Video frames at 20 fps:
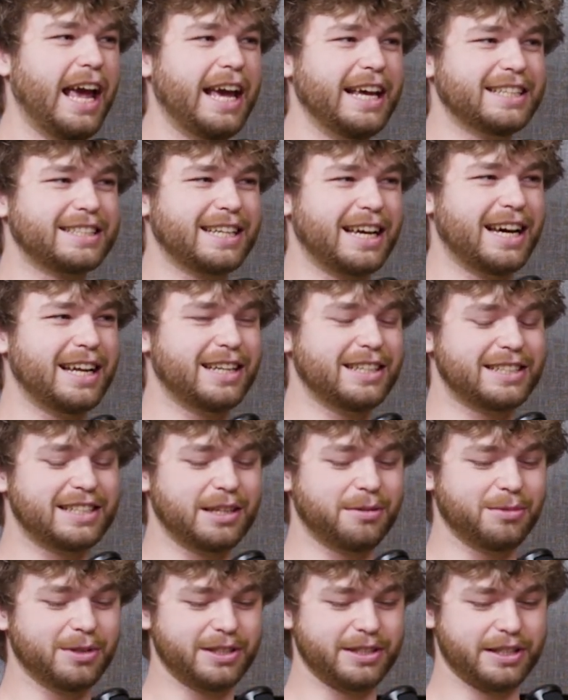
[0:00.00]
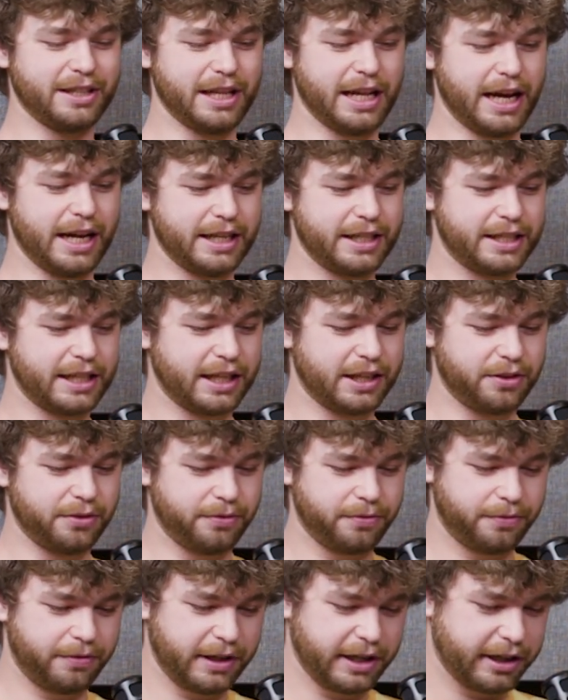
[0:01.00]
It's kind of similar to that. It's like you
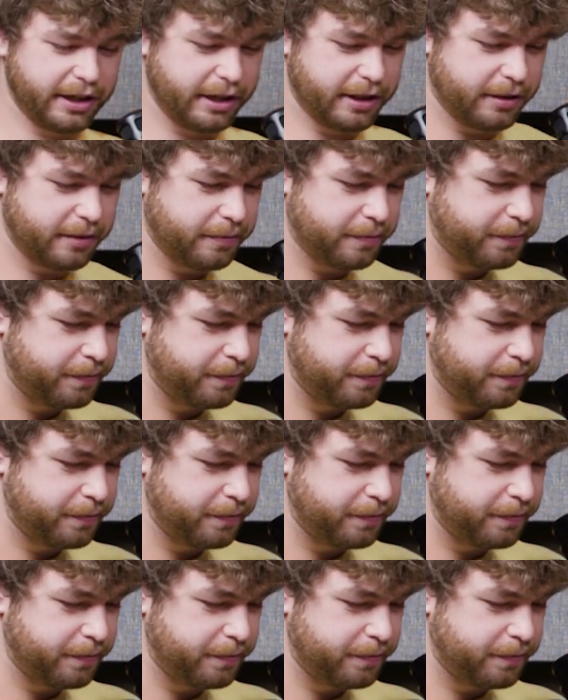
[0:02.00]
fear